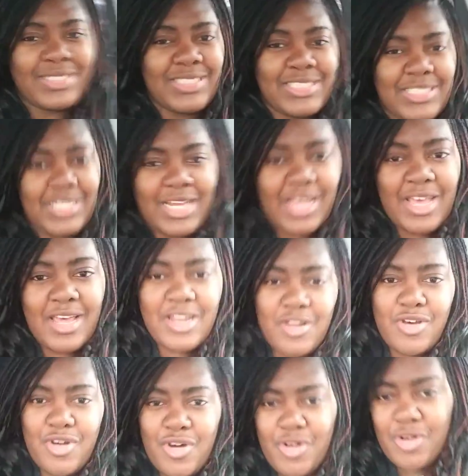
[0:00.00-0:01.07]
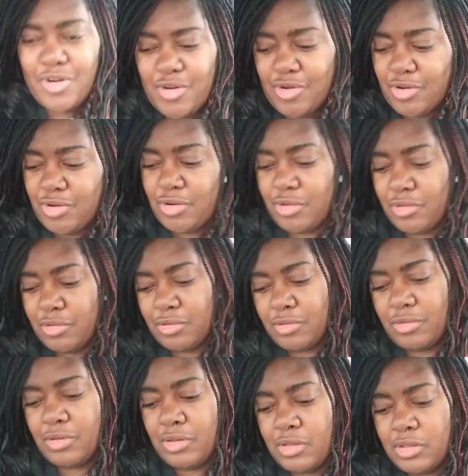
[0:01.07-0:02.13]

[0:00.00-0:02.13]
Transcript: channel.